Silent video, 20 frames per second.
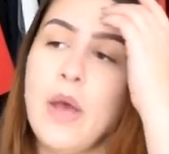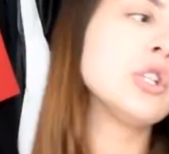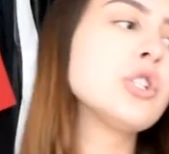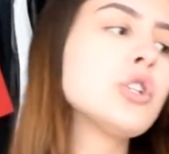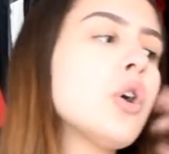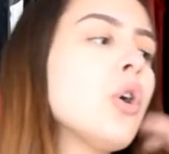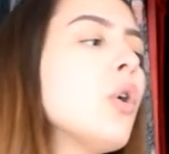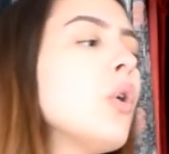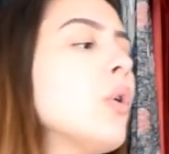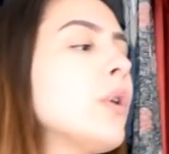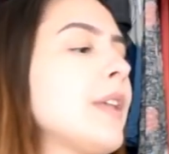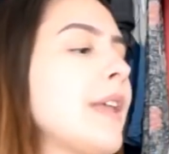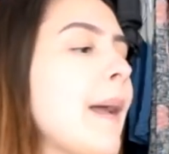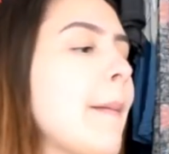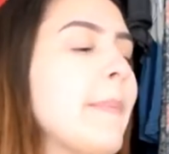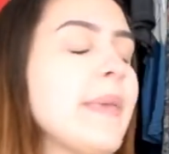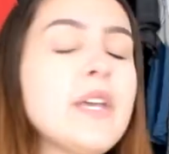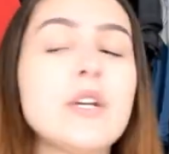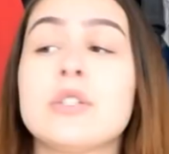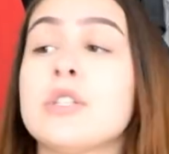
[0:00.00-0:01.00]
So yeah,
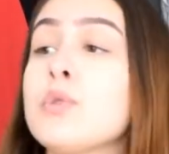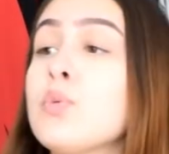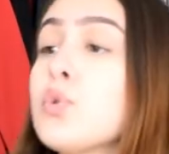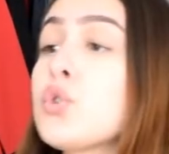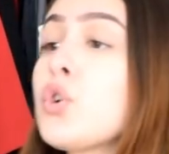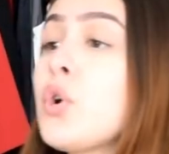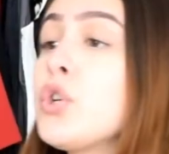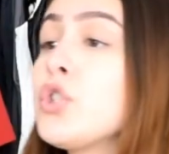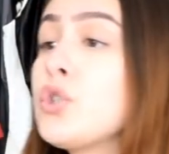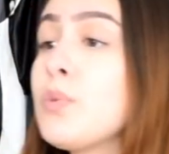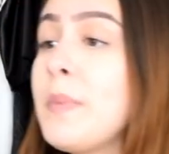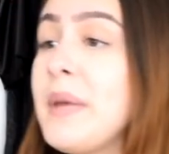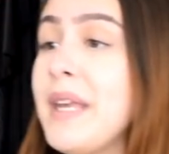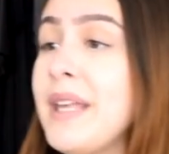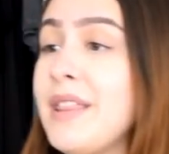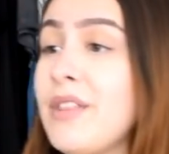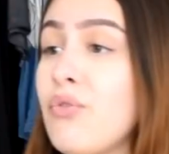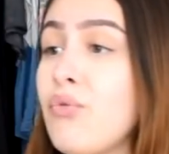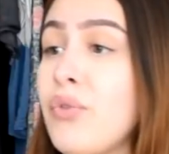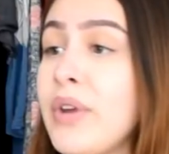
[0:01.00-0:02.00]
because this was going to be
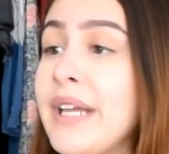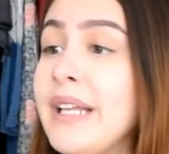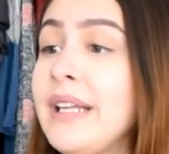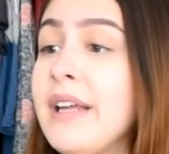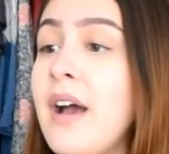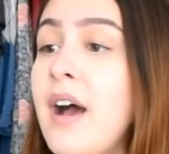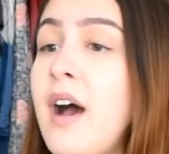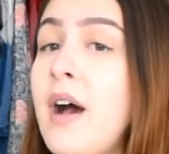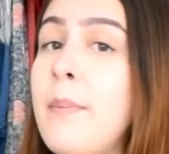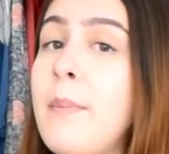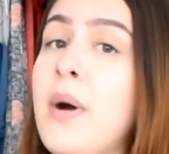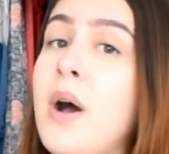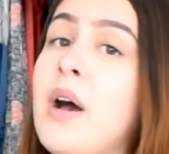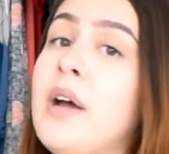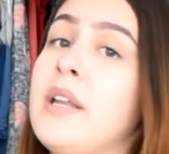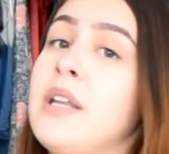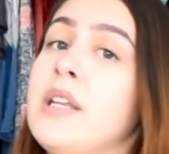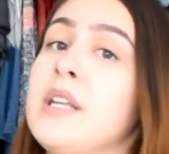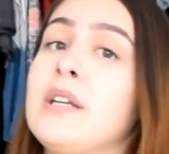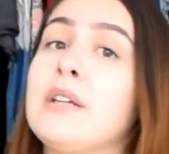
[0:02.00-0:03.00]
the really hard
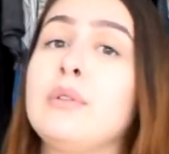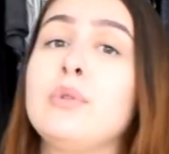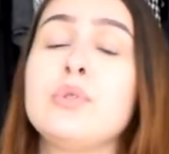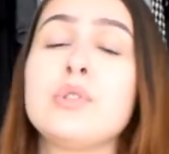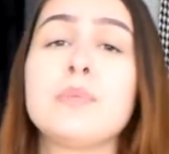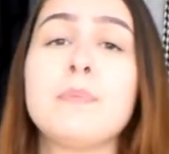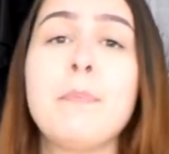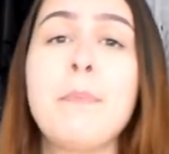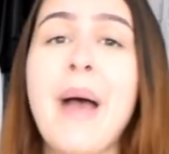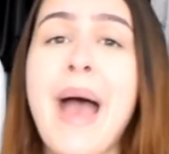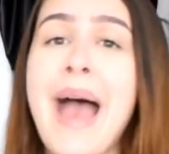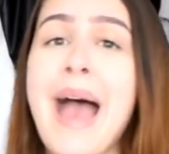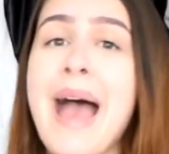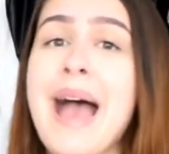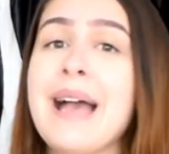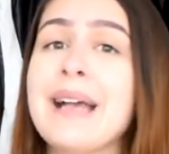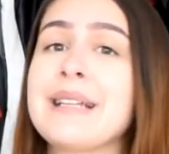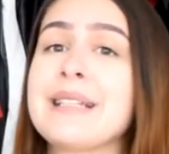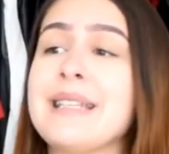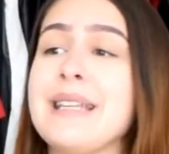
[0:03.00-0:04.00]
part and includes
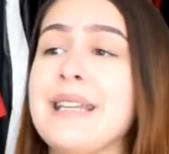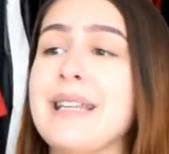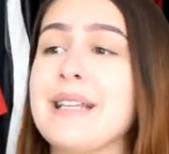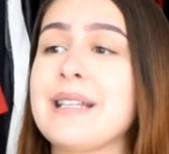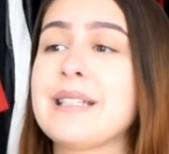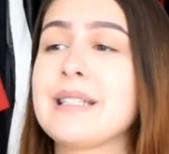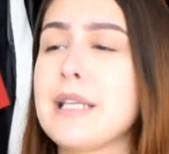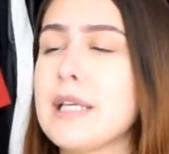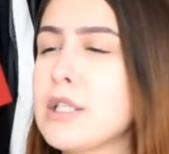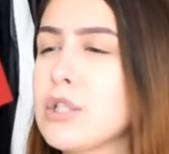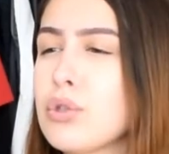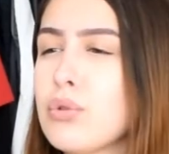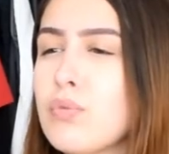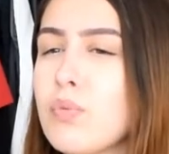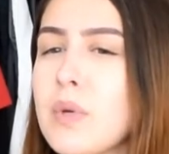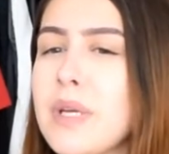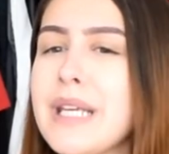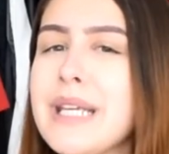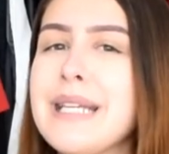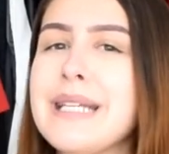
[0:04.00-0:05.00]
bags and
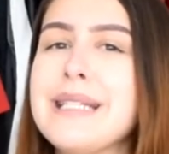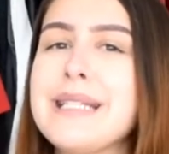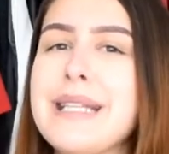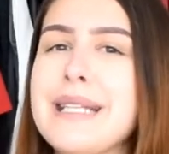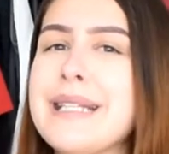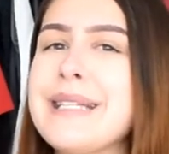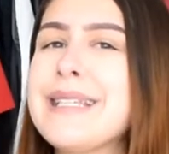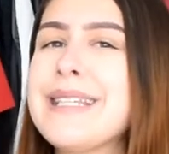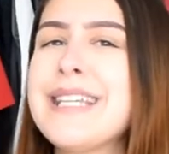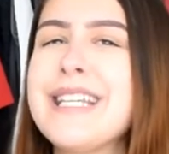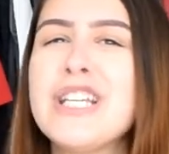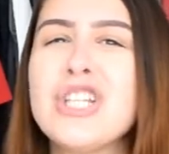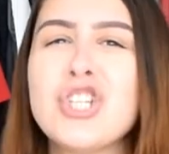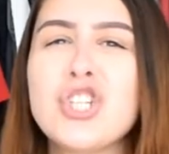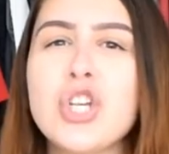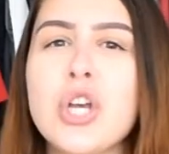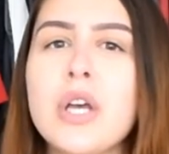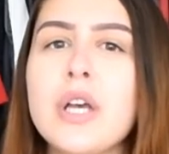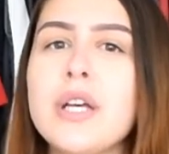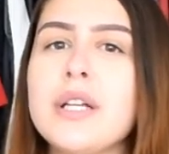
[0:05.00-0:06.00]
accessories and
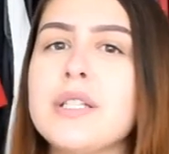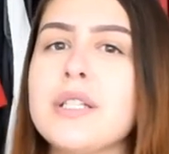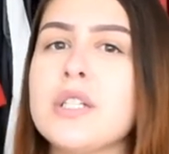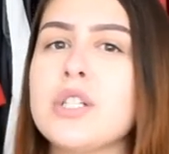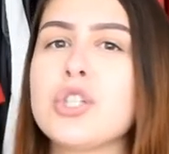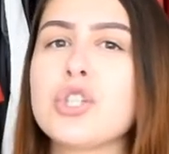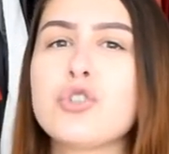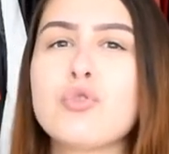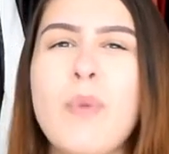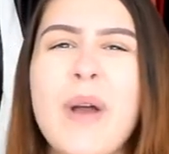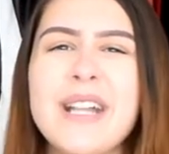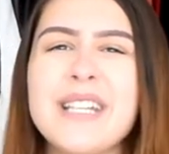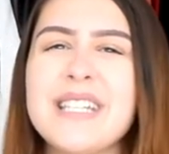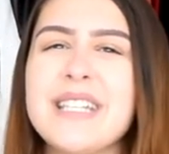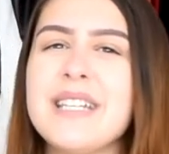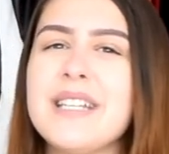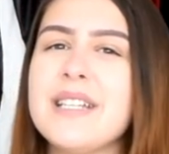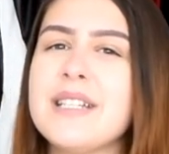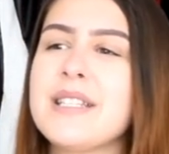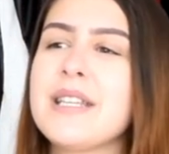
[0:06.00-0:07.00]
t-shirts and
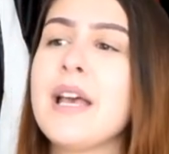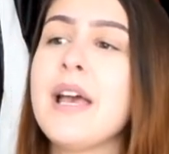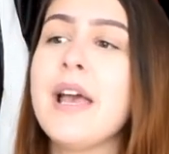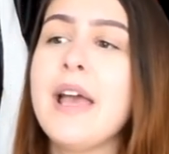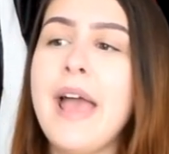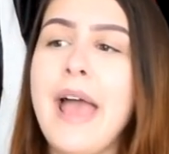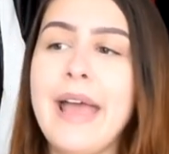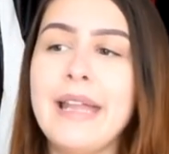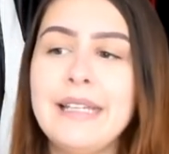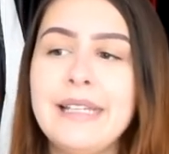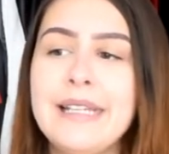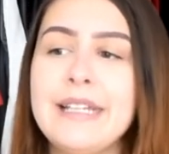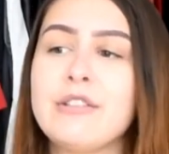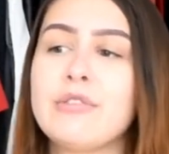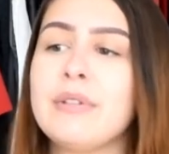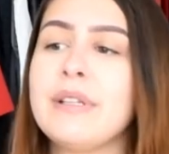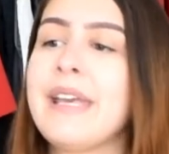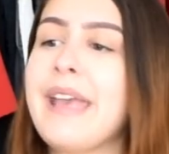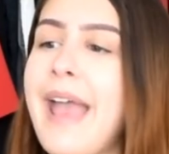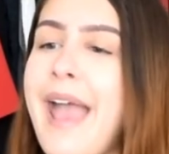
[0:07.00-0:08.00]
sweaters and
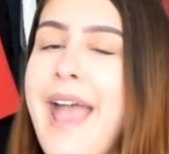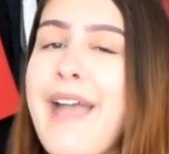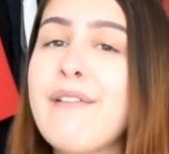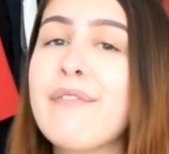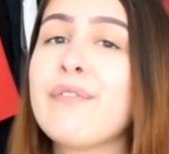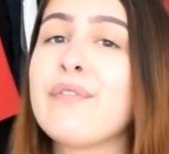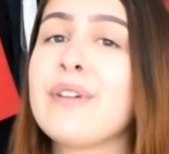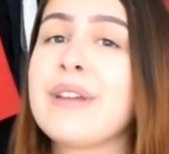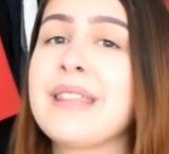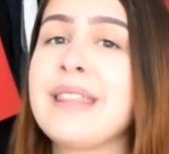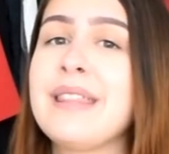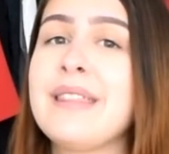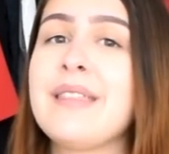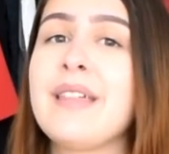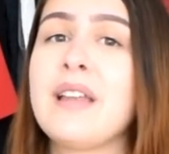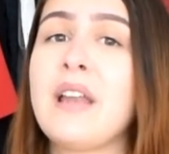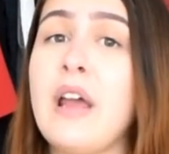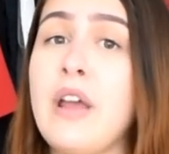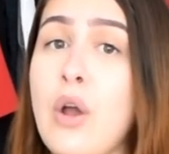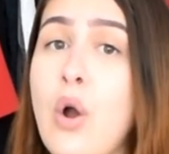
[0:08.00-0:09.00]
literally everything
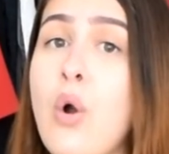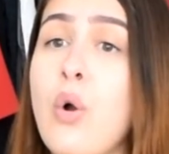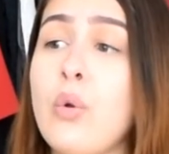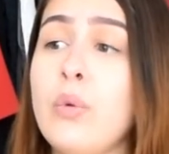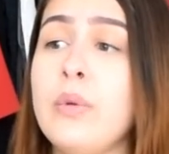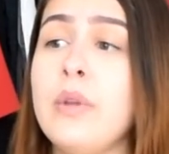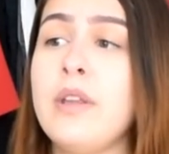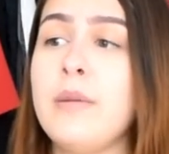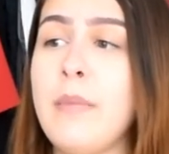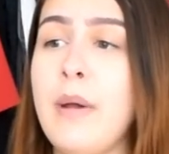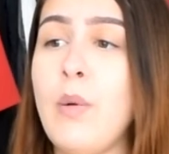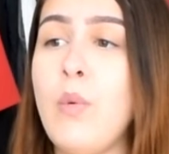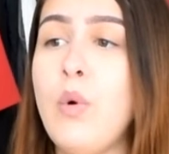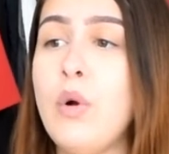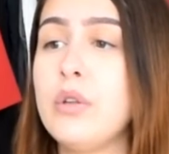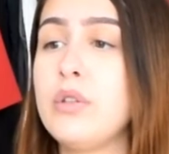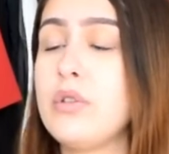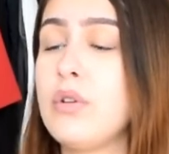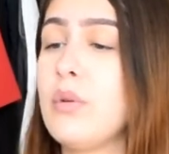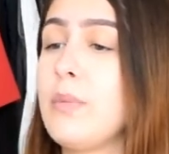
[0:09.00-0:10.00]
that I own in my
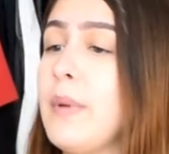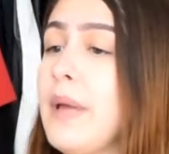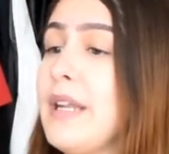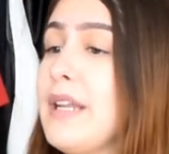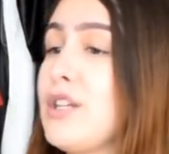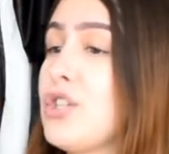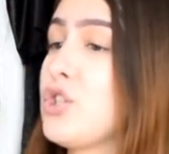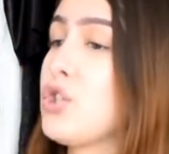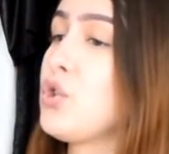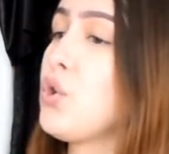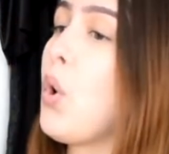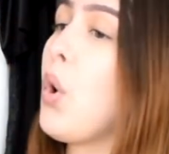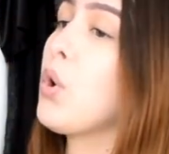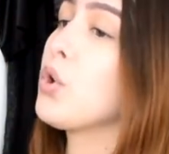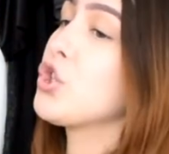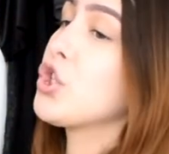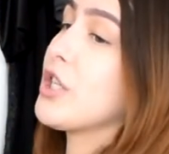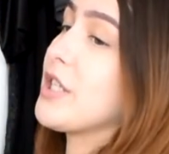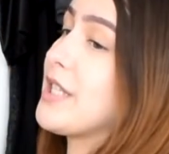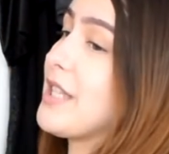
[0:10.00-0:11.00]
wardrobe, and it's
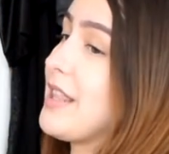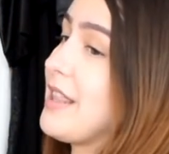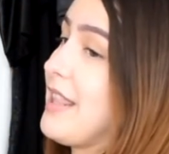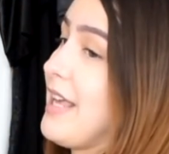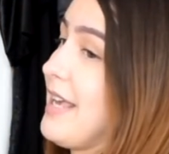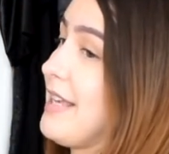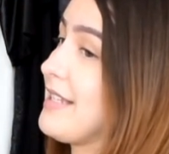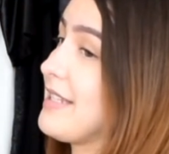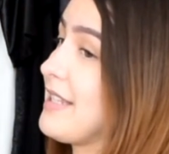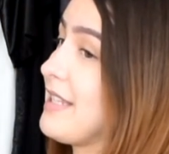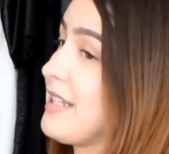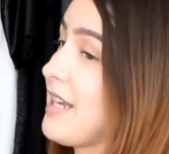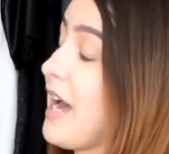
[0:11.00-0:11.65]
not just this that